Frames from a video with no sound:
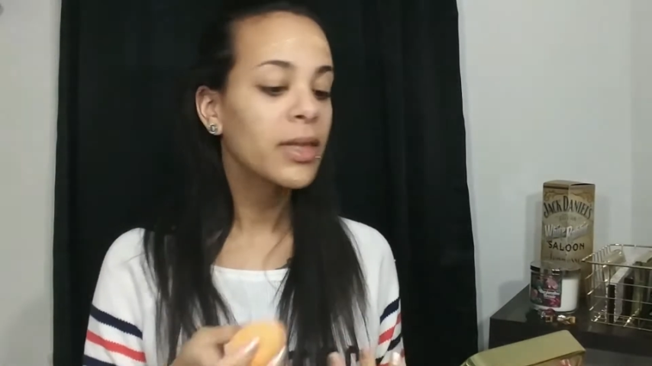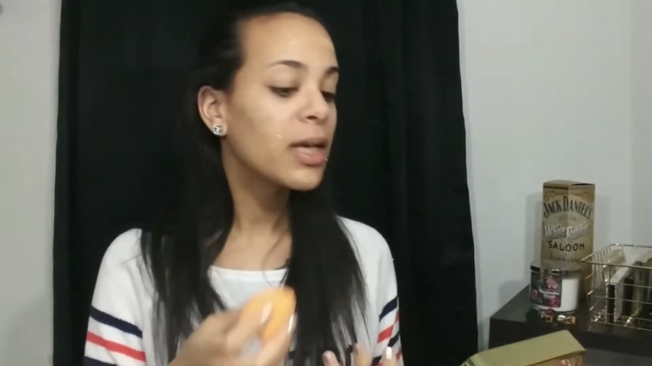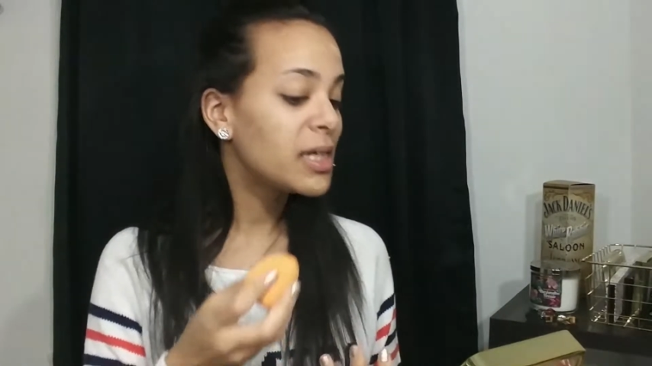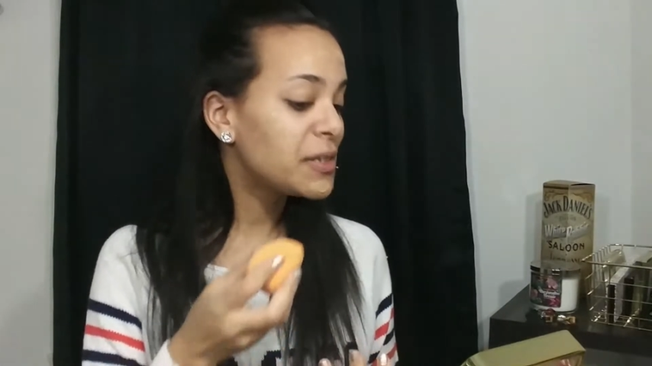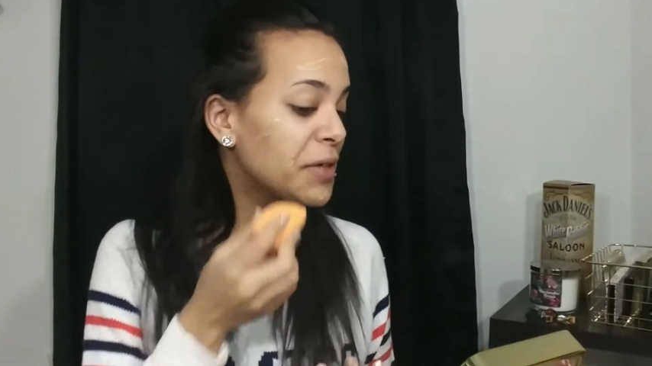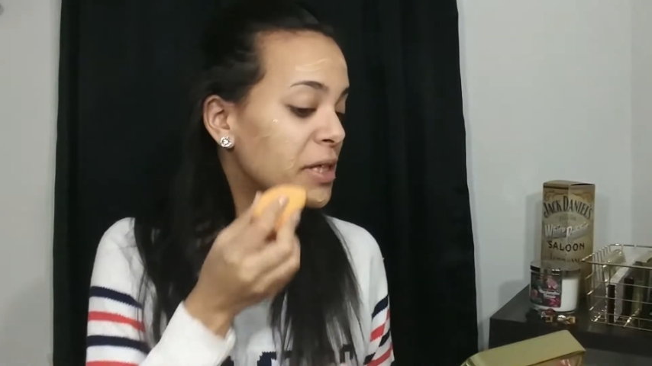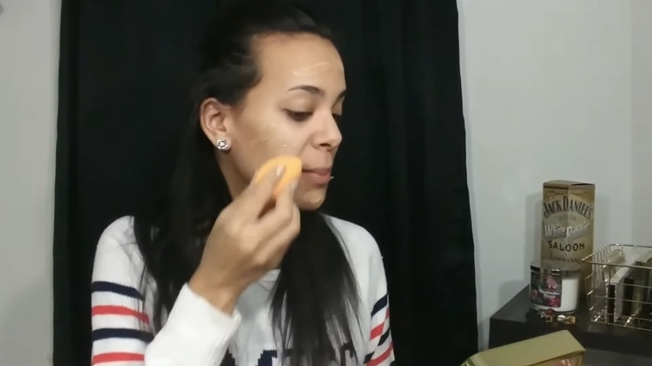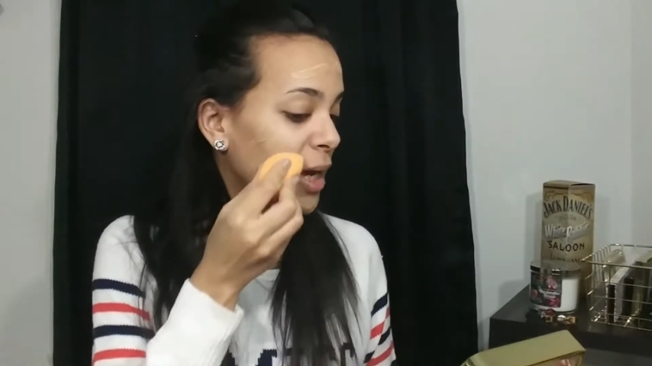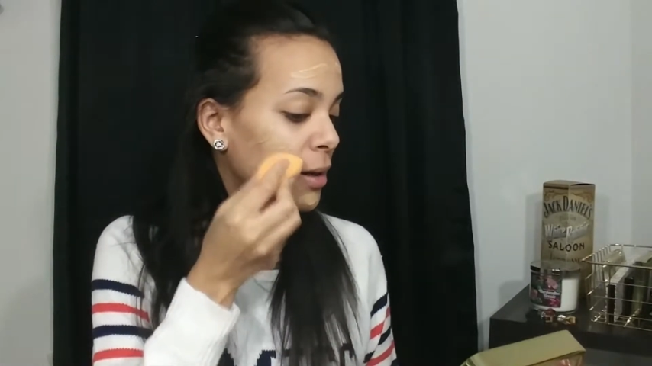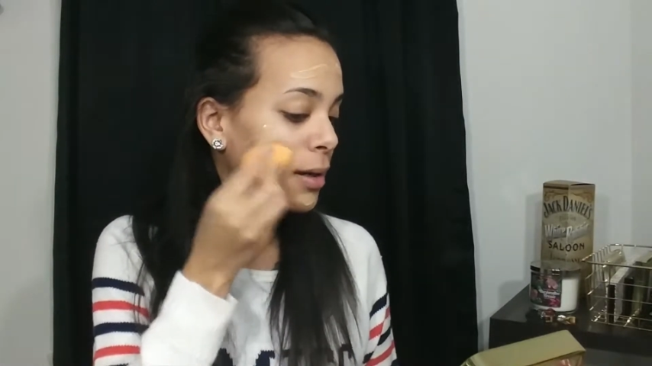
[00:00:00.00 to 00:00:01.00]
It's very
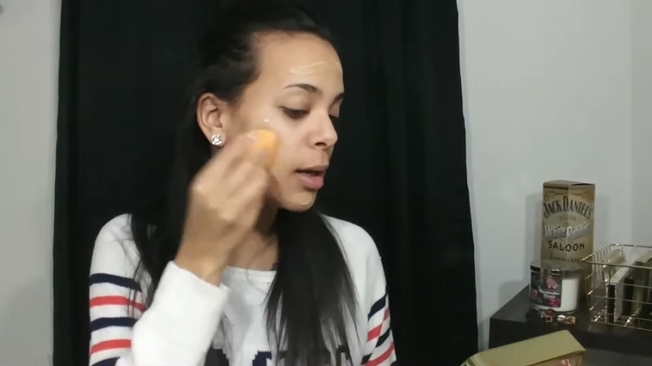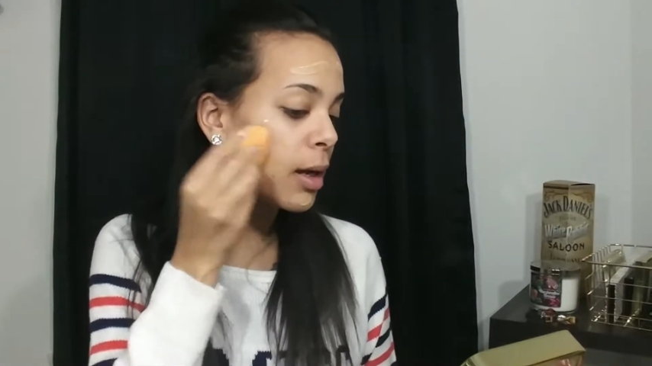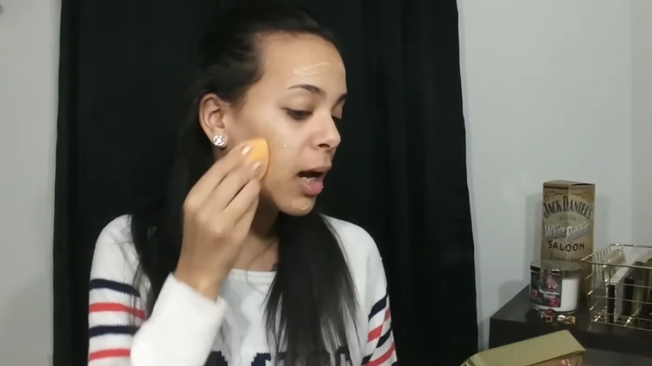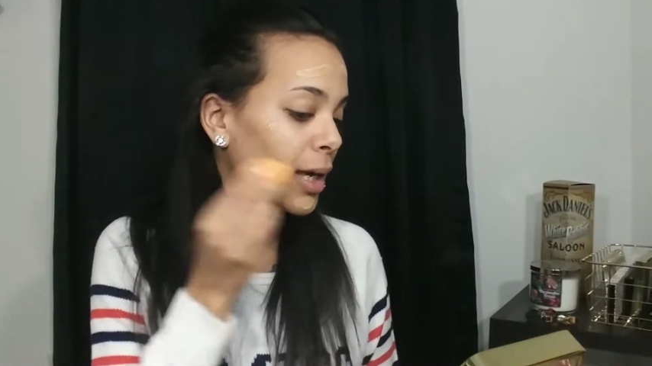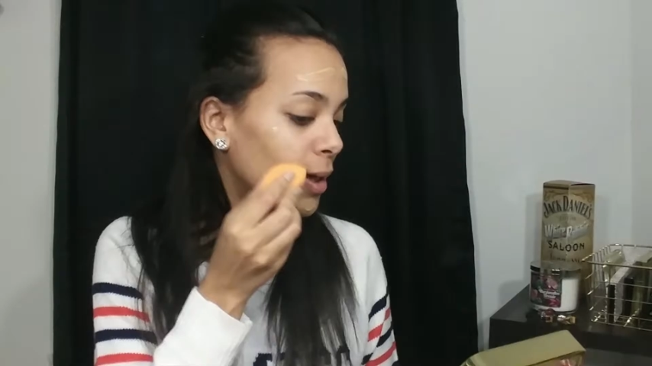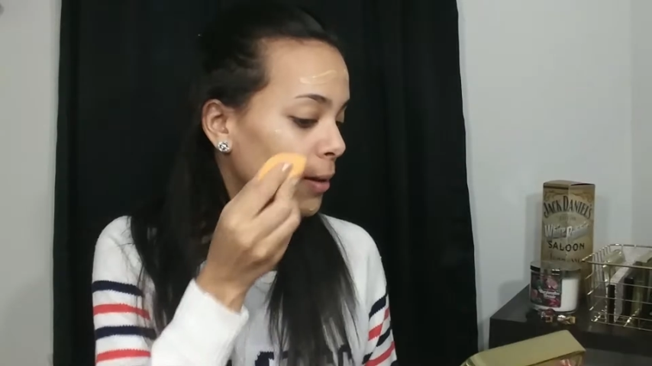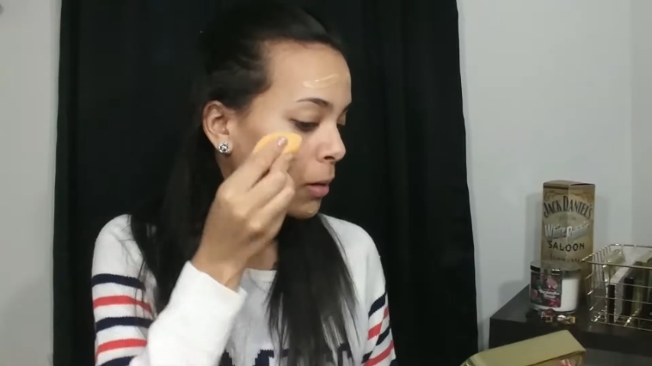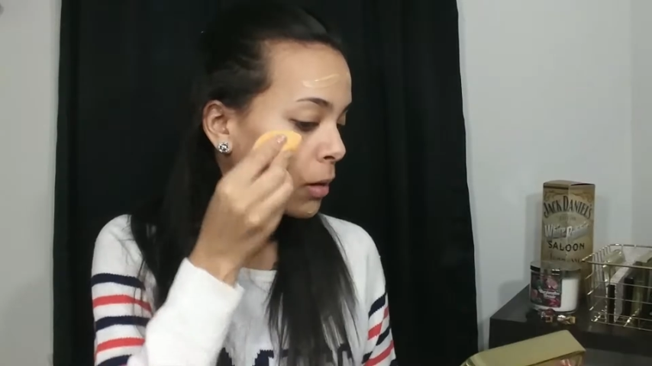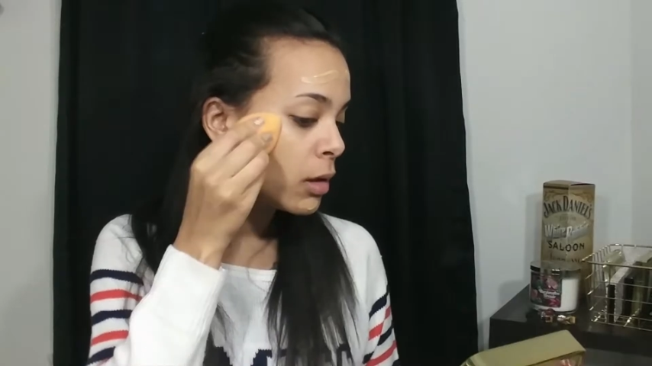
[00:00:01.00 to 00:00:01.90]
demanding. I